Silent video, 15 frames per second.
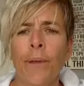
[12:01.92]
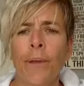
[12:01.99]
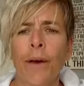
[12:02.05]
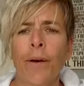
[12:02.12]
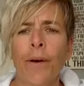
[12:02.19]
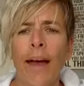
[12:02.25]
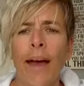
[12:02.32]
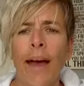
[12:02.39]

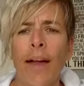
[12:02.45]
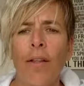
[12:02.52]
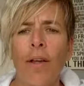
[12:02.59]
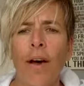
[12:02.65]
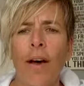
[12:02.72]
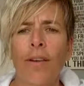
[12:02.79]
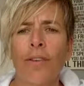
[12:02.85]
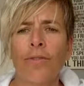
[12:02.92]
Okay, I
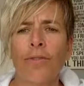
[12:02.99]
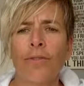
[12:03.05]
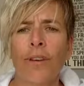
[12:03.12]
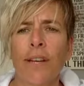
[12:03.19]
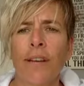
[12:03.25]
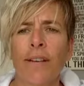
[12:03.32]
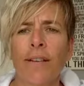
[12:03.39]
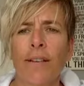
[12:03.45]
lost
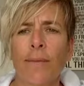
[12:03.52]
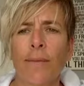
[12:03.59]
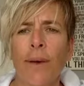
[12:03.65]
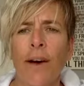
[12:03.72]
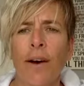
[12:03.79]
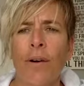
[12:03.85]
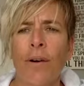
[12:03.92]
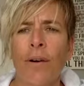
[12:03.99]
Rena
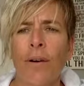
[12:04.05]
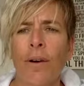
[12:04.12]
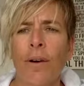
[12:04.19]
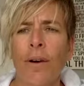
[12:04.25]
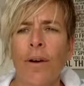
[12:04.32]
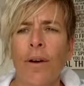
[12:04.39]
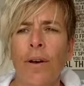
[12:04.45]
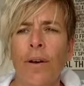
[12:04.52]
somehow.
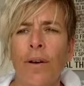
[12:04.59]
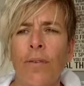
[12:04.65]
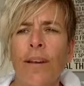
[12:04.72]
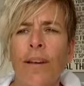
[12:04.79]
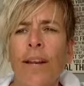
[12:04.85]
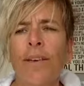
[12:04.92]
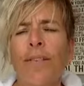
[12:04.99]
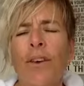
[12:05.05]

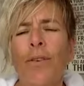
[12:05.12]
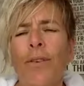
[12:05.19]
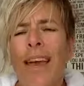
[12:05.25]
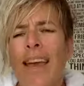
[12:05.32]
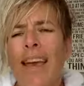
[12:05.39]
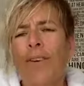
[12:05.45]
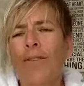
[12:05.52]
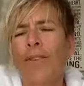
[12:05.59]
Rena, if you
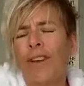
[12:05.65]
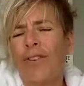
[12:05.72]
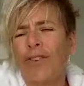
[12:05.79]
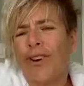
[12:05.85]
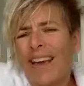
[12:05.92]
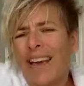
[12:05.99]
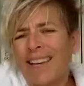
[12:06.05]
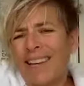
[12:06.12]
can, raise your
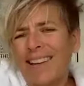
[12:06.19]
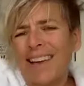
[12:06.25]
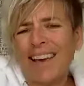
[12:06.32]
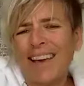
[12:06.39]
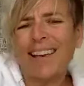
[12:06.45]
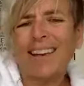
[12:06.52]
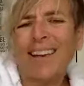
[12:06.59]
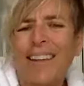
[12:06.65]
hand
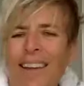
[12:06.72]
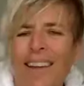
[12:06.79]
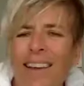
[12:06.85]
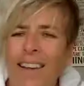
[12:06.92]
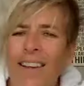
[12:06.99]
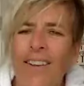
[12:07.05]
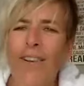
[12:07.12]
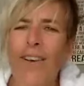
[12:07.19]
again
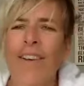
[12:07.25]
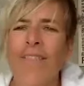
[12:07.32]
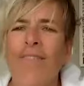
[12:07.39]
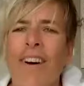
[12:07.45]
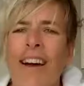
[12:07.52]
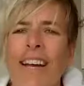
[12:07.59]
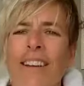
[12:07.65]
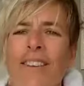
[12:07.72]
so I can
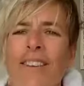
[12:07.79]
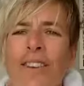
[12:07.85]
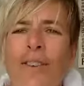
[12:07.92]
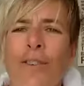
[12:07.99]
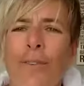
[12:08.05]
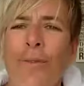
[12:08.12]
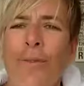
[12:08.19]
find you.